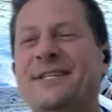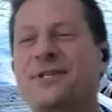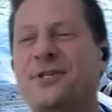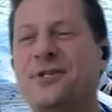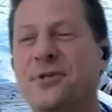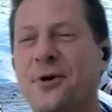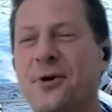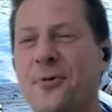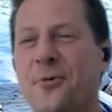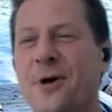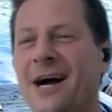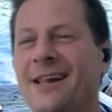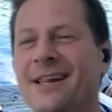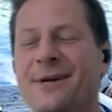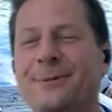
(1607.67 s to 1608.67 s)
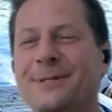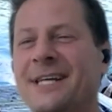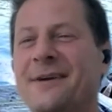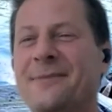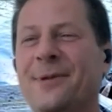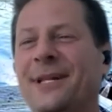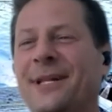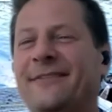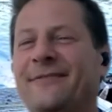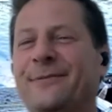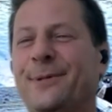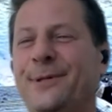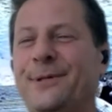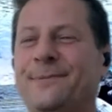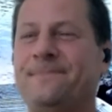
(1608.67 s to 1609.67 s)
so well. It was
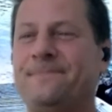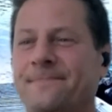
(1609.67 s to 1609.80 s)
unbelievable.